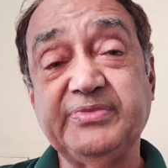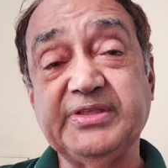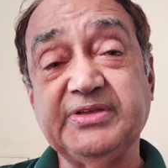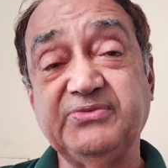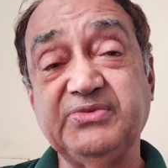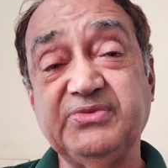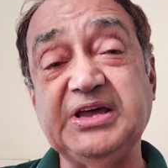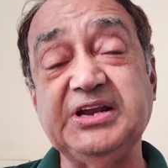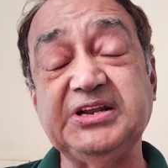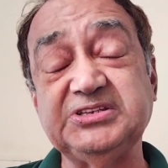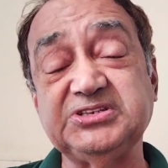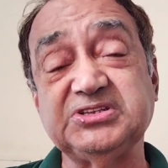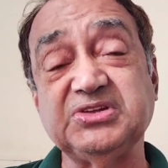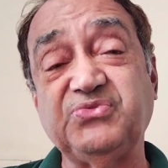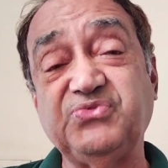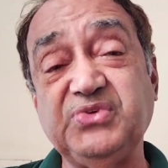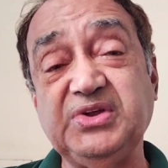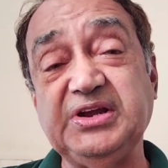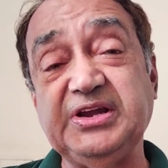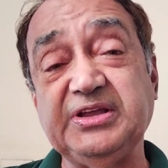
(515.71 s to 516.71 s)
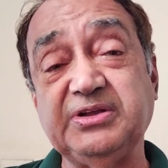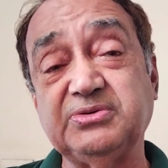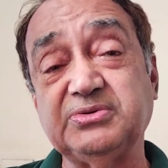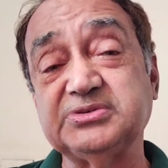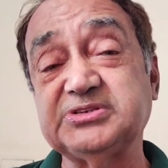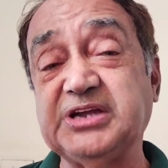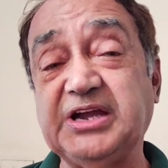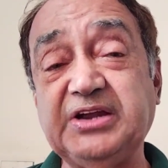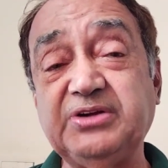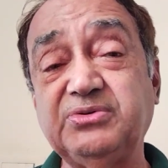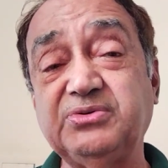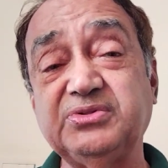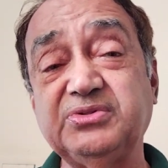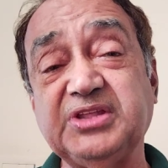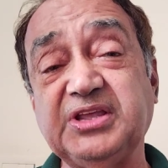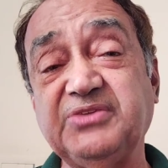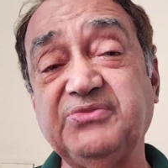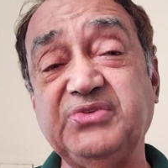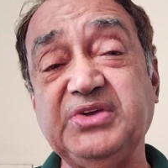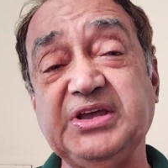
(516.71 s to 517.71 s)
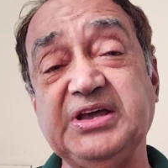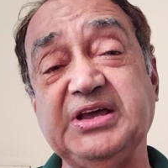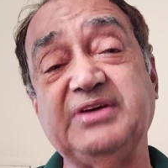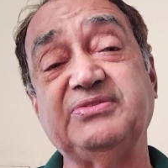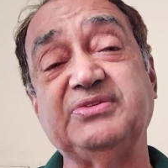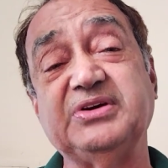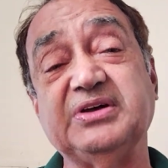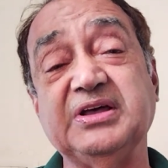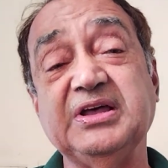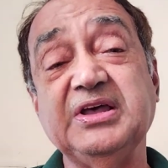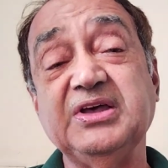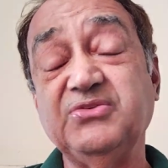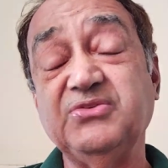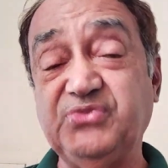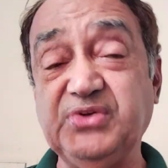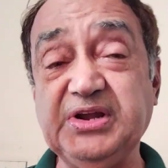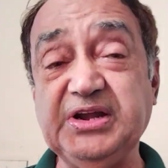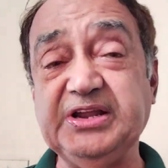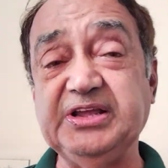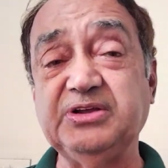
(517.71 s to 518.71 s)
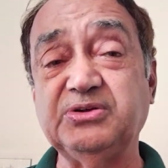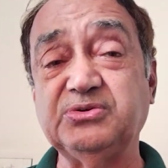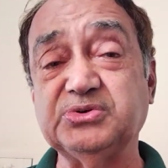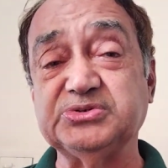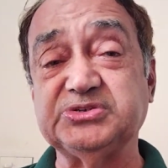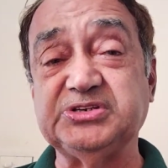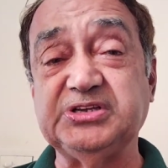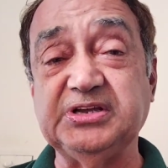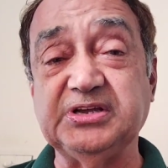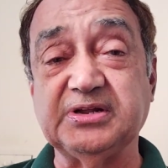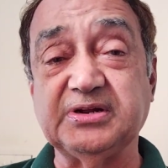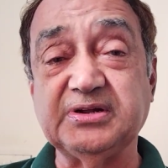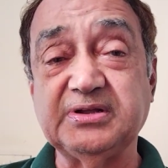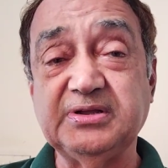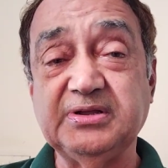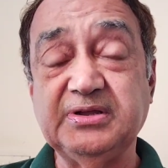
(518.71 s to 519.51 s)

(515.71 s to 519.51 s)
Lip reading: Where is the fielding coach? I don't think we have a fielding coach here.